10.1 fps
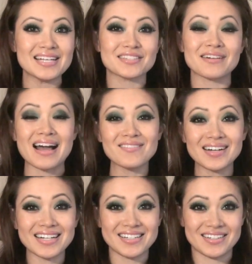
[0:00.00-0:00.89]
So I
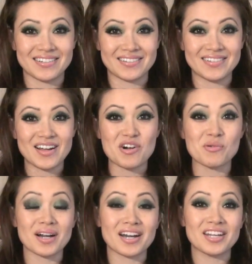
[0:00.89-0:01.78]
want to know
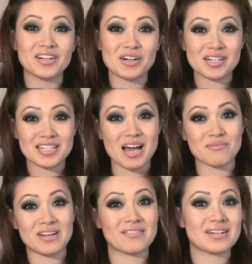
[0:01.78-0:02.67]
what are your
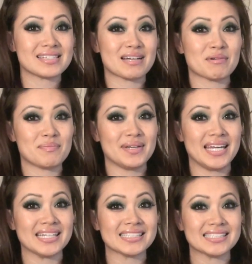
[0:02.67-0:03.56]
top favorite summer
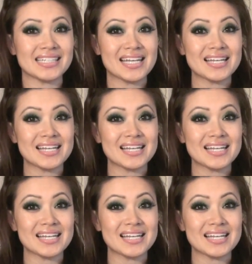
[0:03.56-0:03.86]
picks?